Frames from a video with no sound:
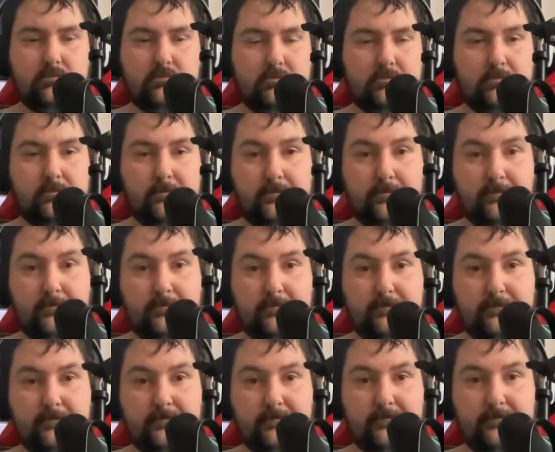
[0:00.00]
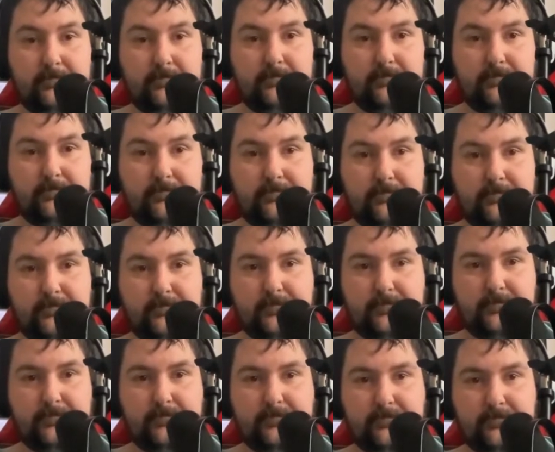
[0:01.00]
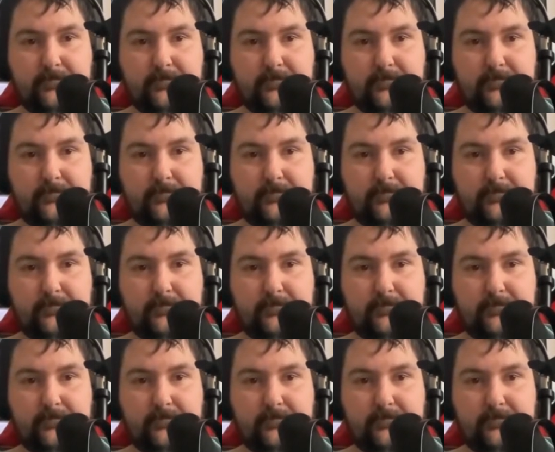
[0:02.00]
The person shown says nothing.